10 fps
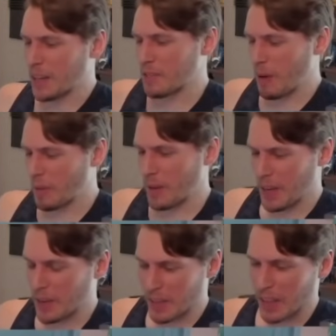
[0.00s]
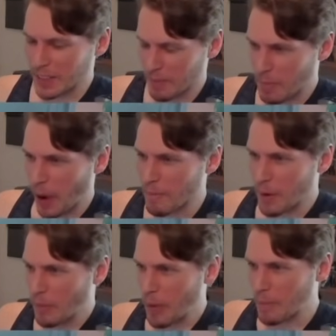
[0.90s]
I just remember hearing like the pop,
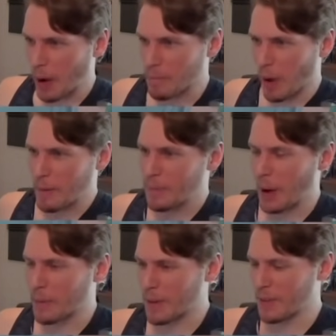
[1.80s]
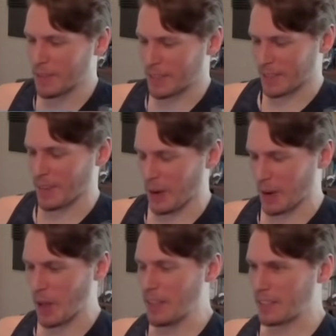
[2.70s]
pop, pop, pop, pop, pop, and it was just like.